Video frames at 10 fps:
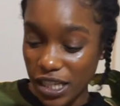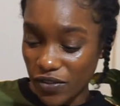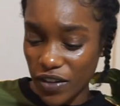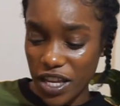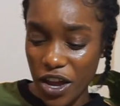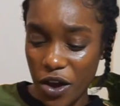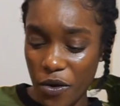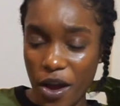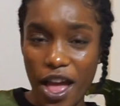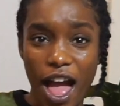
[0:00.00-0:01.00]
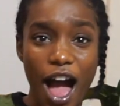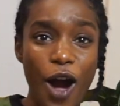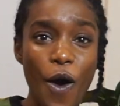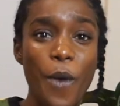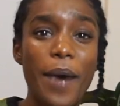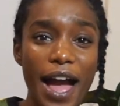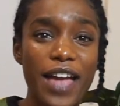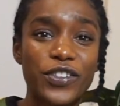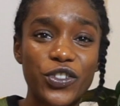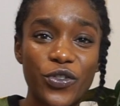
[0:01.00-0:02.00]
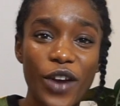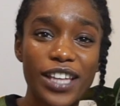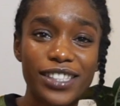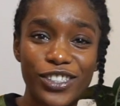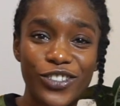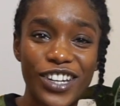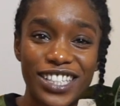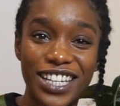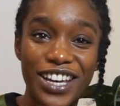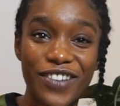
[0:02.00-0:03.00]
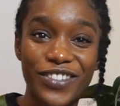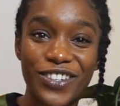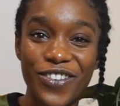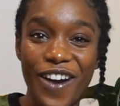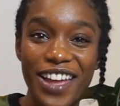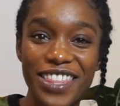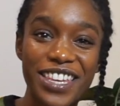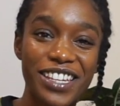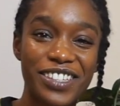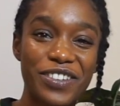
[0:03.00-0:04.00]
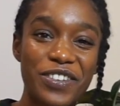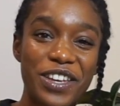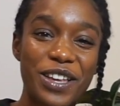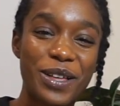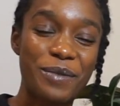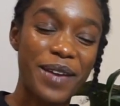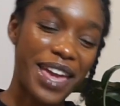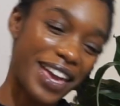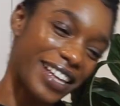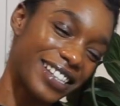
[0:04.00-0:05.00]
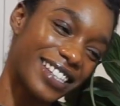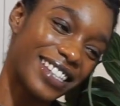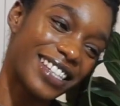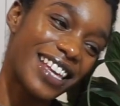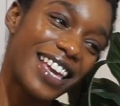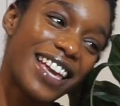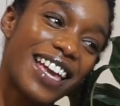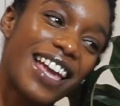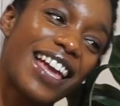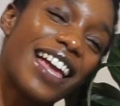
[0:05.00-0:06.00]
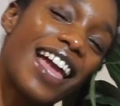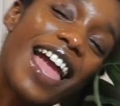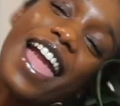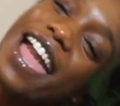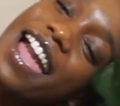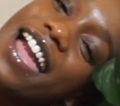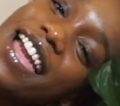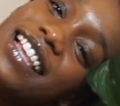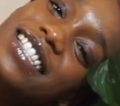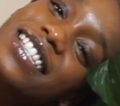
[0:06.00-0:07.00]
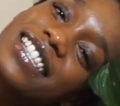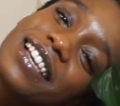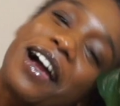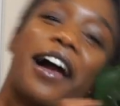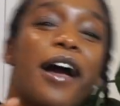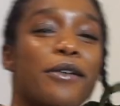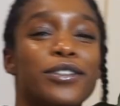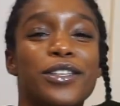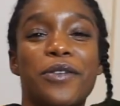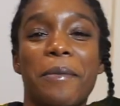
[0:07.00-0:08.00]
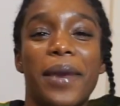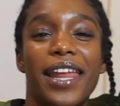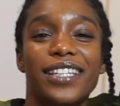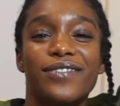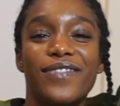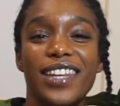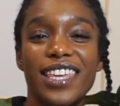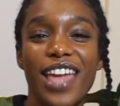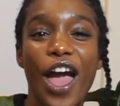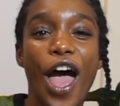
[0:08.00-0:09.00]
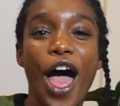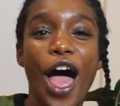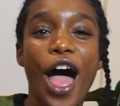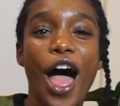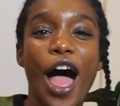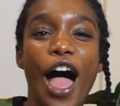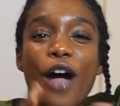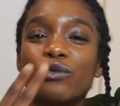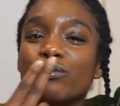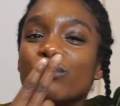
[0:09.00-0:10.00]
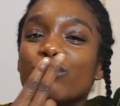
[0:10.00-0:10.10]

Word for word: this video. I hope I have stressed and stressed enough to try these Uniqlo hands. And I will see you in my next video.